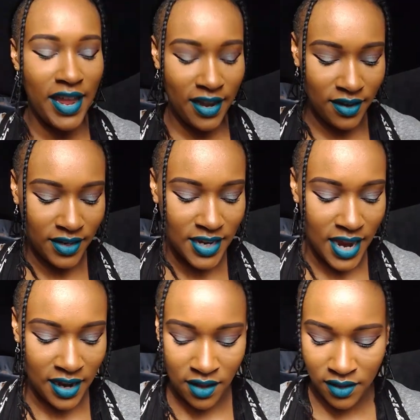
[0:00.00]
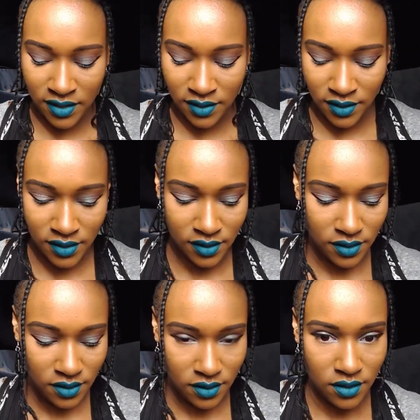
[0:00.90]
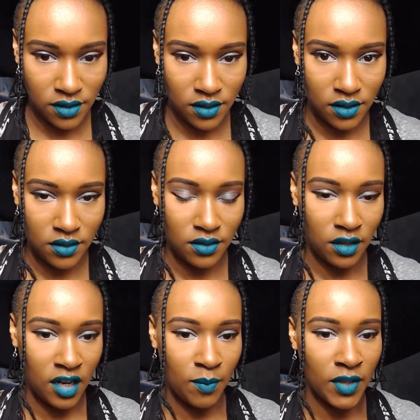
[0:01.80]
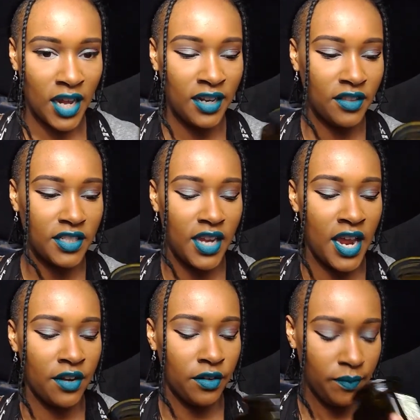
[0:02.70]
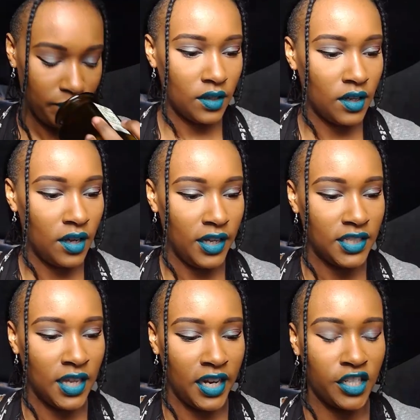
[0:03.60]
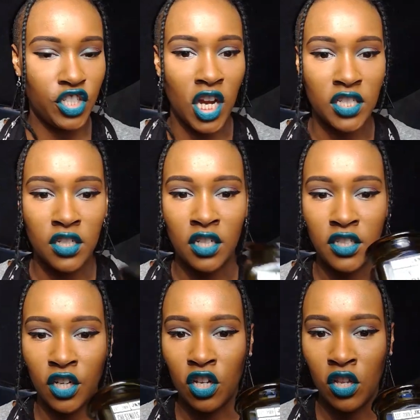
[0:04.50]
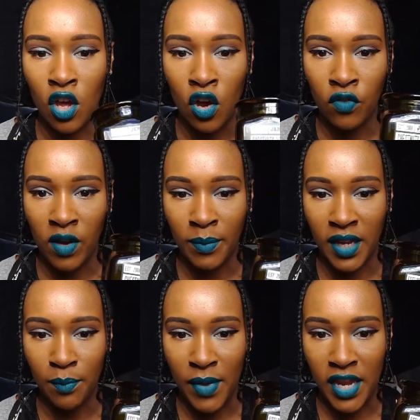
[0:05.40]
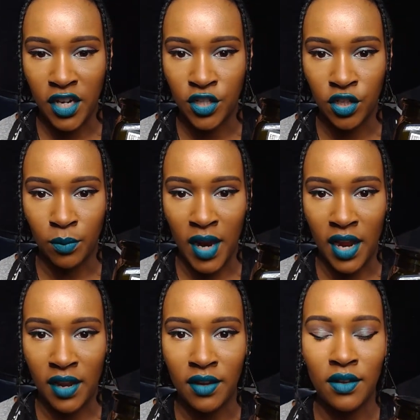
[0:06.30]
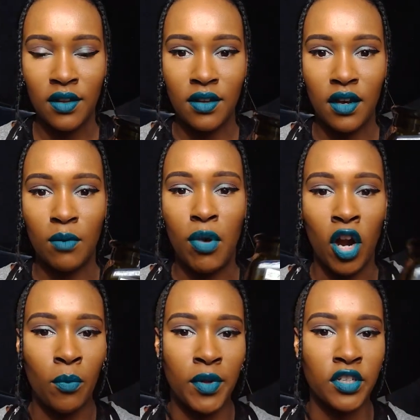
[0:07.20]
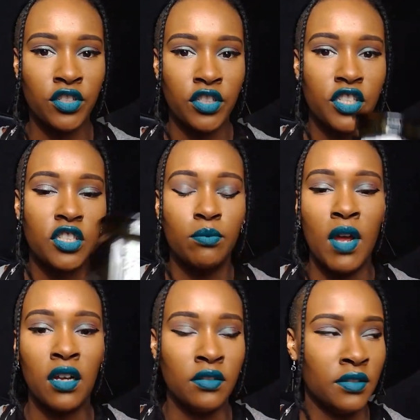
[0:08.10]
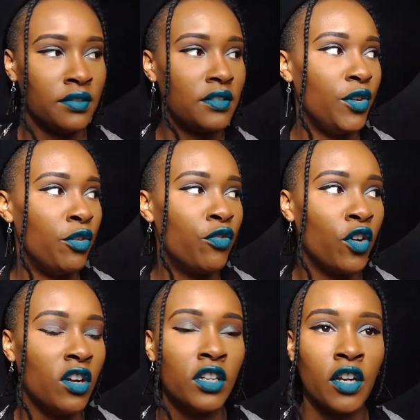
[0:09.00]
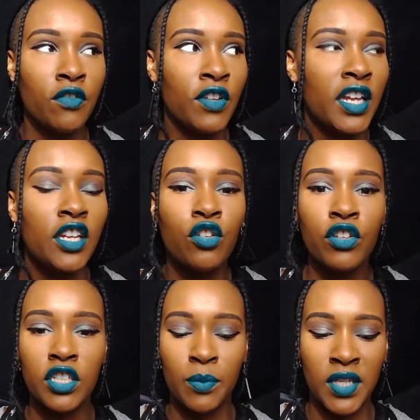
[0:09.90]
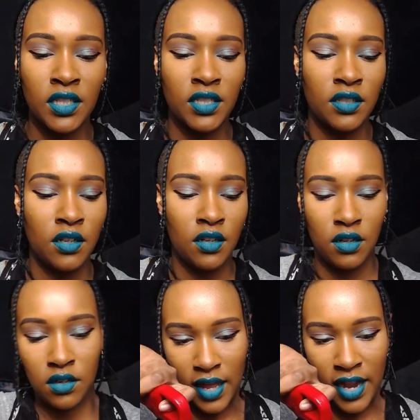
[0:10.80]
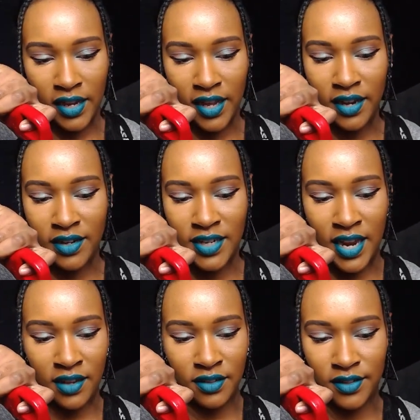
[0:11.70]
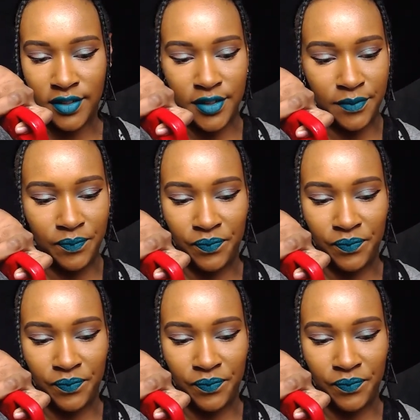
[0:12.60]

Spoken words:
hidden talents. All right, I'm lighting this candle. It's like chestnuts and clove. I'm like making sure my apartment just smells beautiful and of like Christmas. Any hidden talents?